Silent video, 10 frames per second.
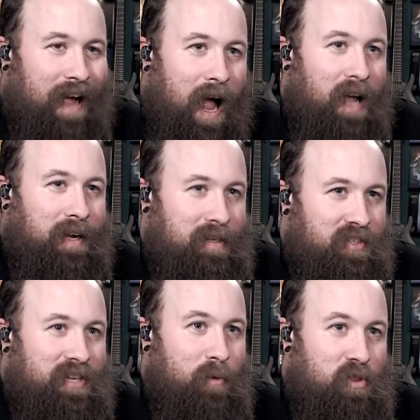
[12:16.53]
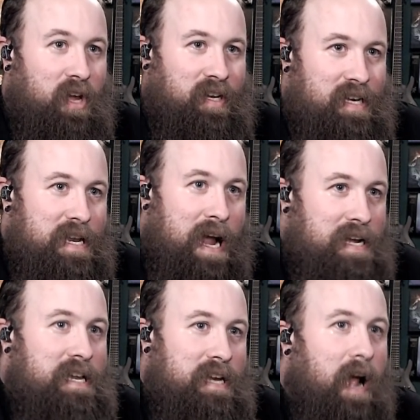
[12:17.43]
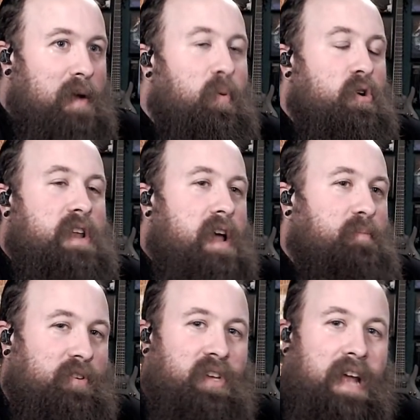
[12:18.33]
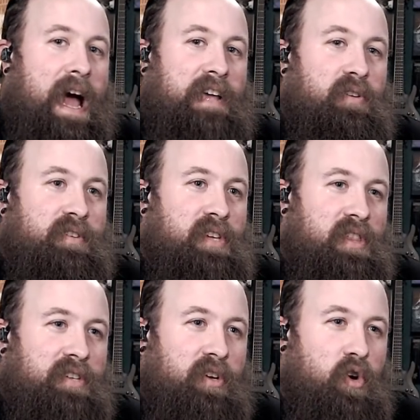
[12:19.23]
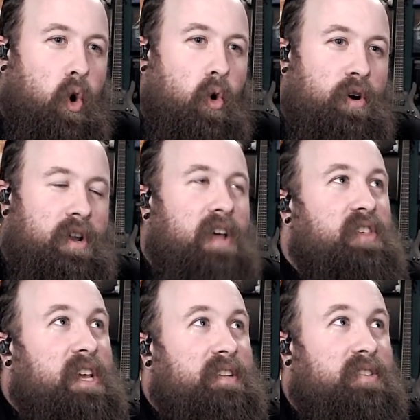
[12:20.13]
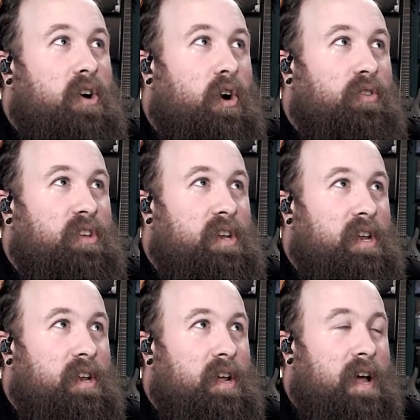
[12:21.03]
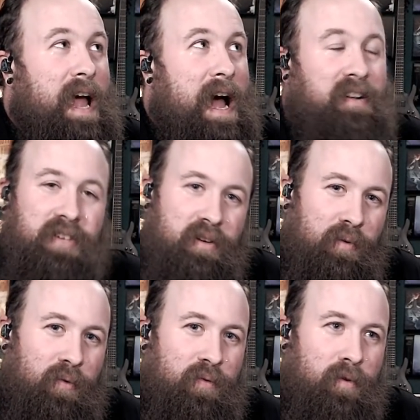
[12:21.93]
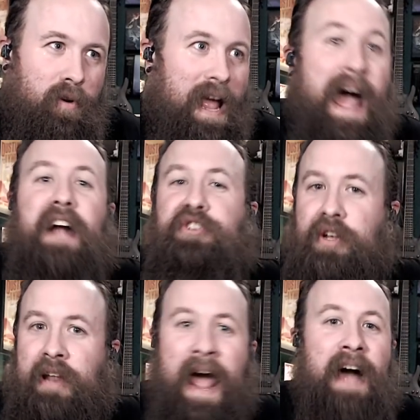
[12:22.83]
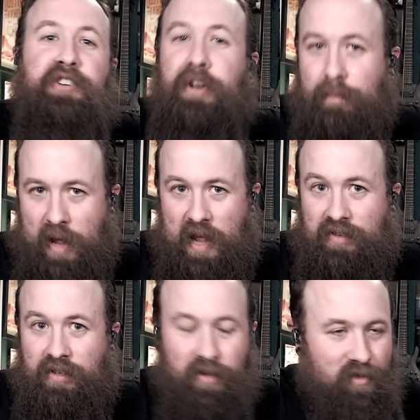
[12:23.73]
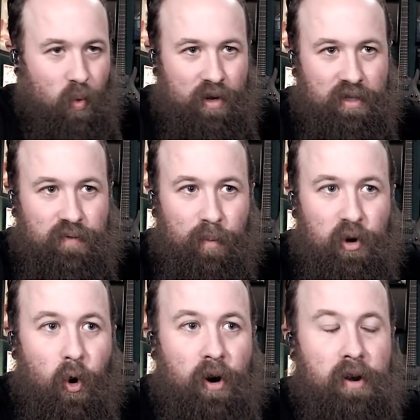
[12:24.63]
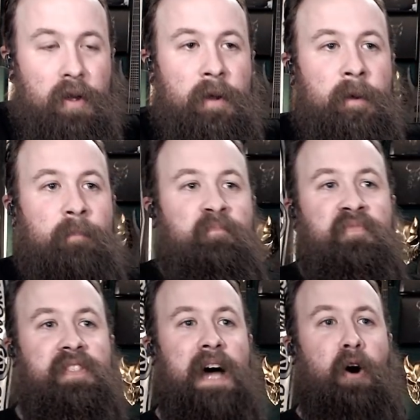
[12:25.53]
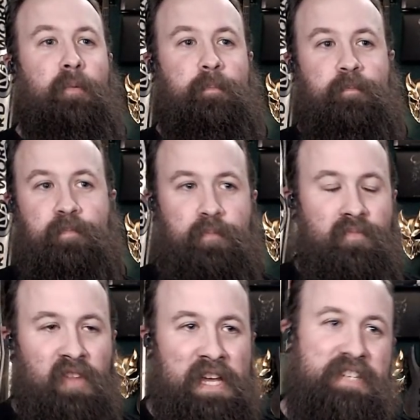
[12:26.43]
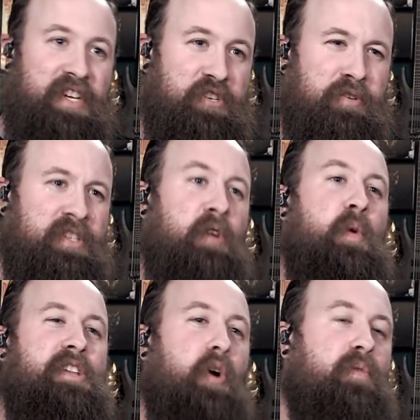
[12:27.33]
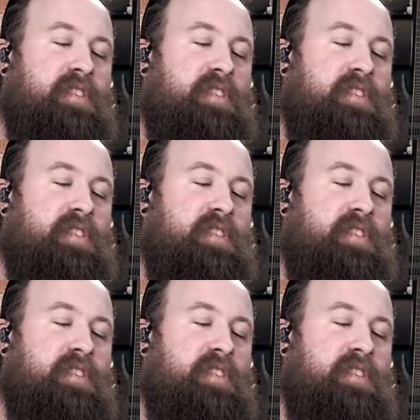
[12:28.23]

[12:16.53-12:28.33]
I could say with like 99.9% accuracy, that's a Cort. I think it's called an active or action bass is what it is from Cort. Now, it's interesting we don't